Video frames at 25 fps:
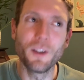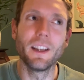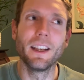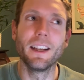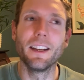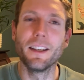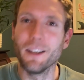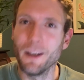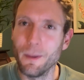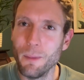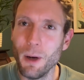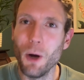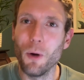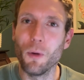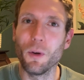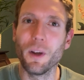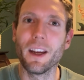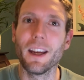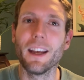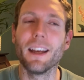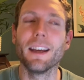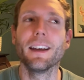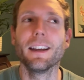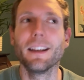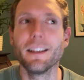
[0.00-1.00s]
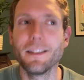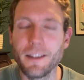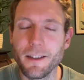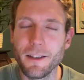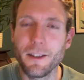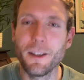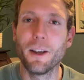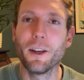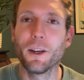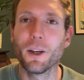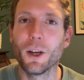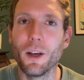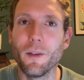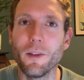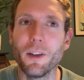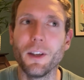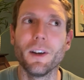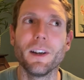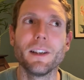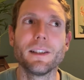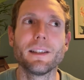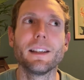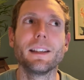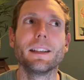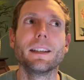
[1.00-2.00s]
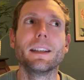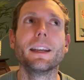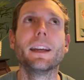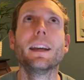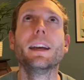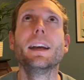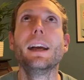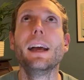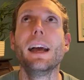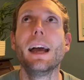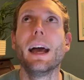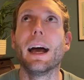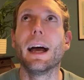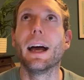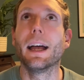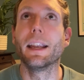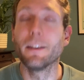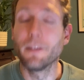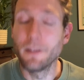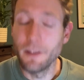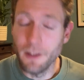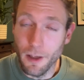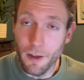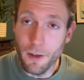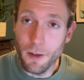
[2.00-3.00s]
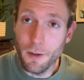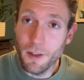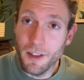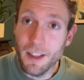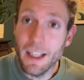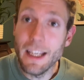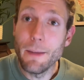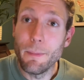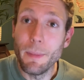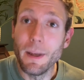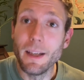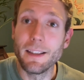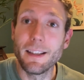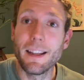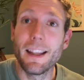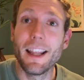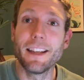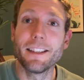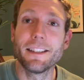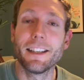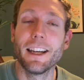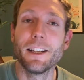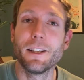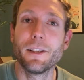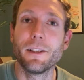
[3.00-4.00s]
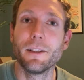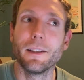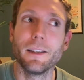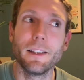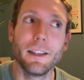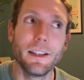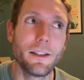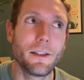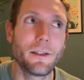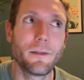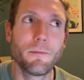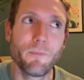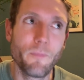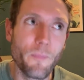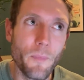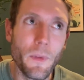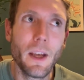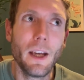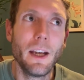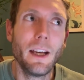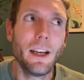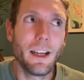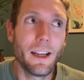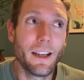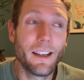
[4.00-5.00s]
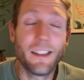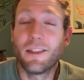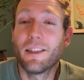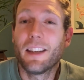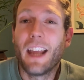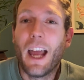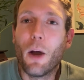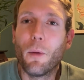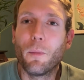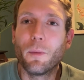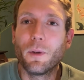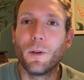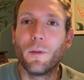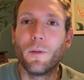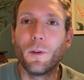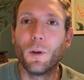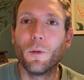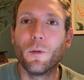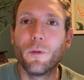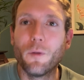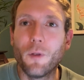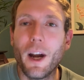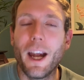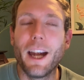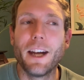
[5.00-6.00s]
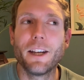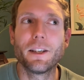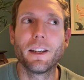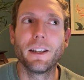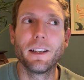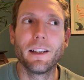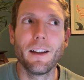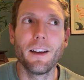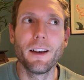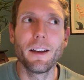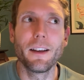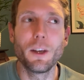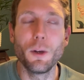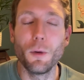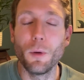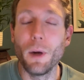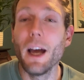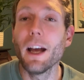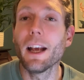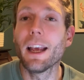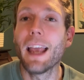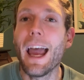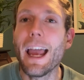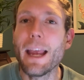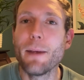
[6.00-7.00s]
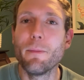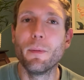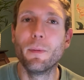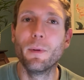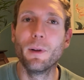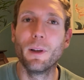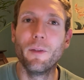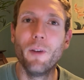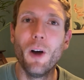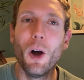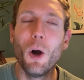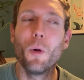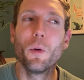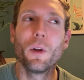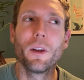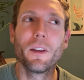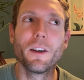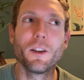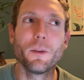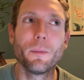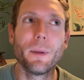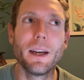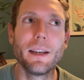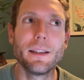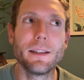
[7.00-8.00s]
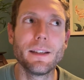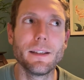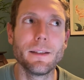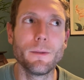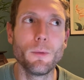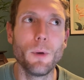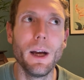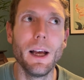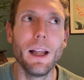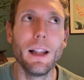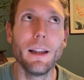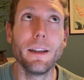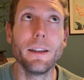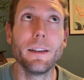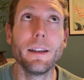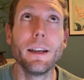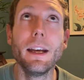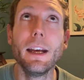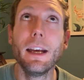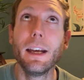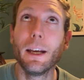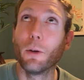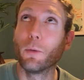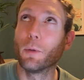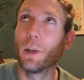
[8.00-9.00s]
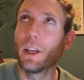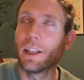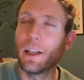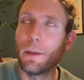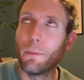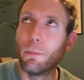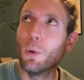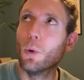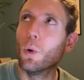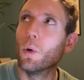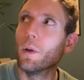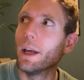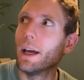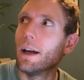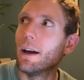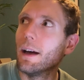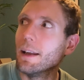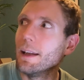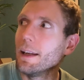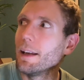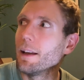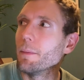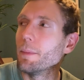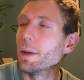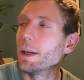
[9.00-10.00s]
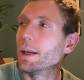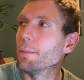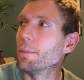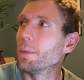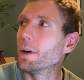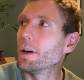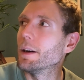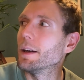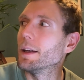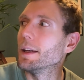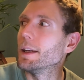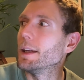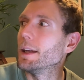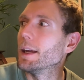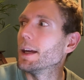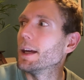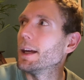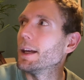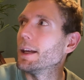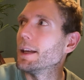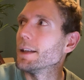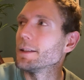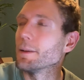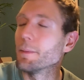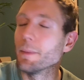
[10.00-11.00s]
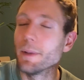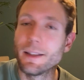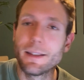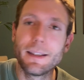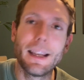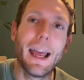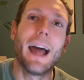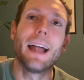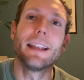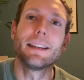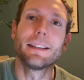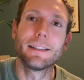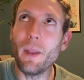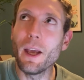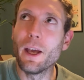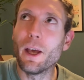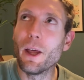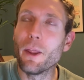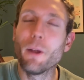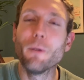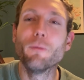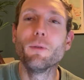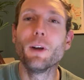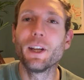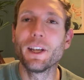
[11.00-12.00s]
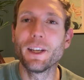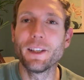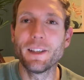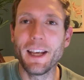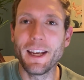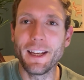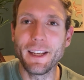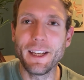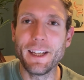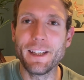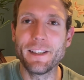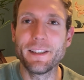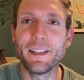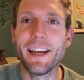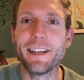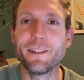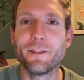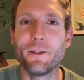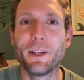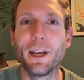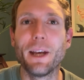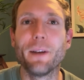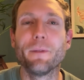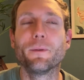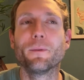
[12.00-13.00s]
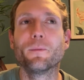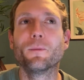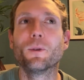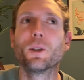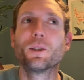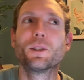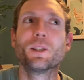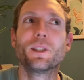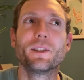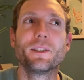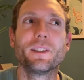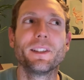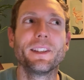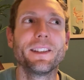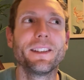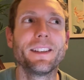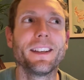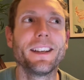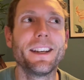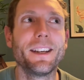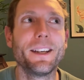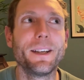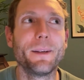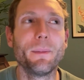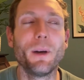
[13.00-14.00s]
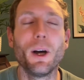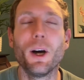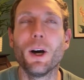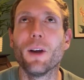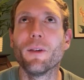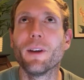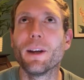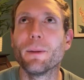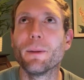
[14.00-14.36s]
in, I'm holding it. It's just turning over nicely. And, you know, deep into that session, it just helped you feel fresh and like you are capable of holding those paces well. And it was actually borne out a little bit by some of the stats, the running technique stats you get from watches and heart rate